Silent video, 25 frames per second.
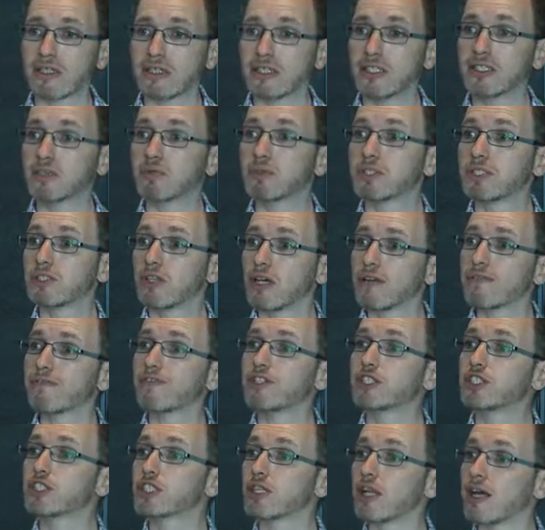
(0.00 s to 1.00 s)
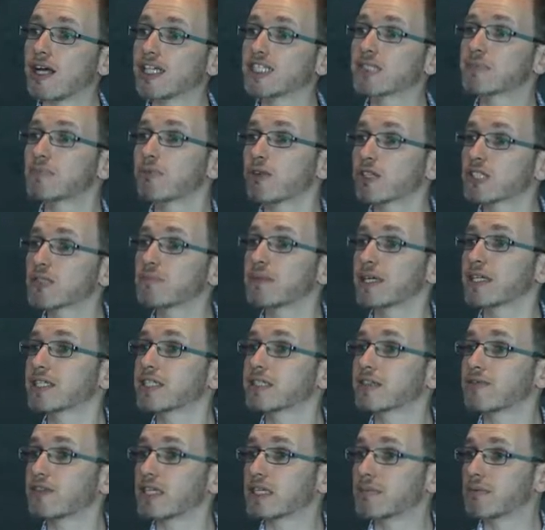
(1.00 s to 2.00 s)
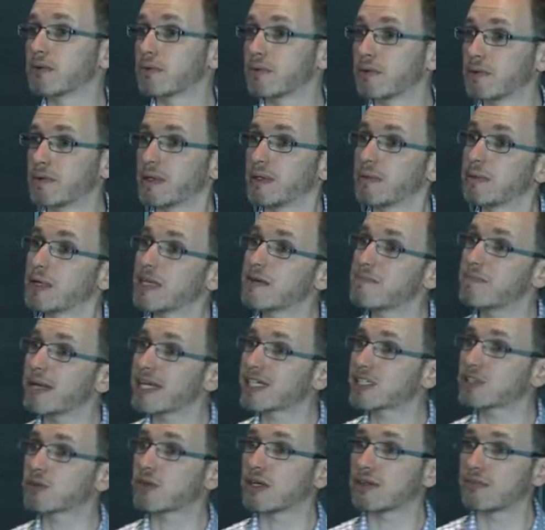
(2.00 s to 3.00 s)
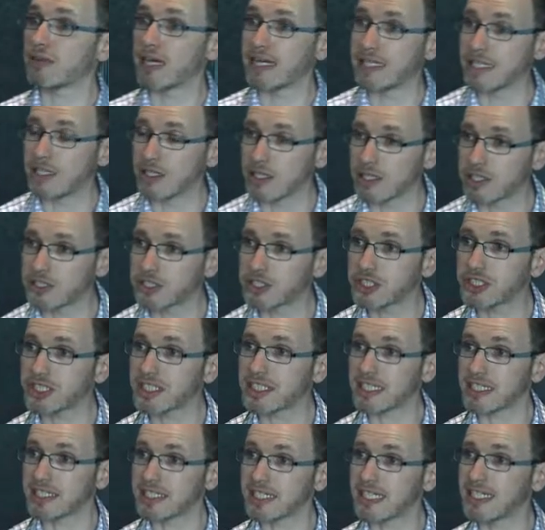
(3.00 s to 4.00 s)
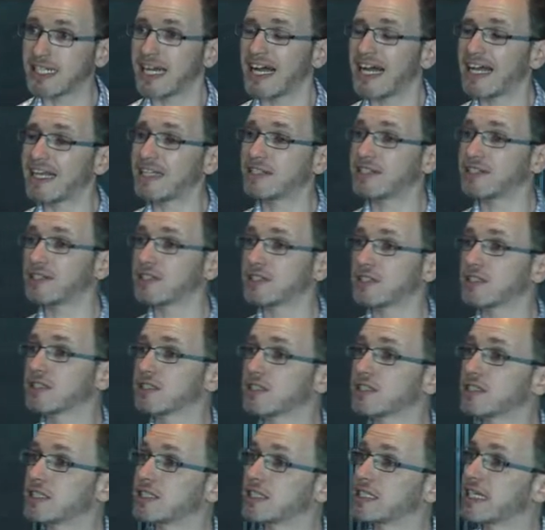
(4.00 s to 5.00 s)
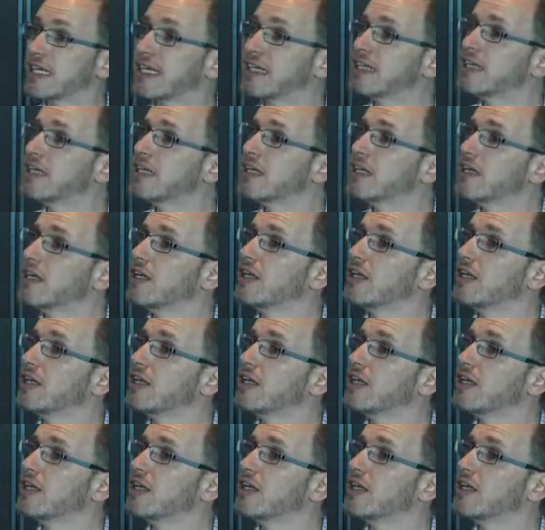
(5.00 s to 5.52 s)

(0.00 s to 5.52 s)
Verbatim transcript: And this was not visualized prospectively. But when we went back to our radiologists and said, hey, do you think this is a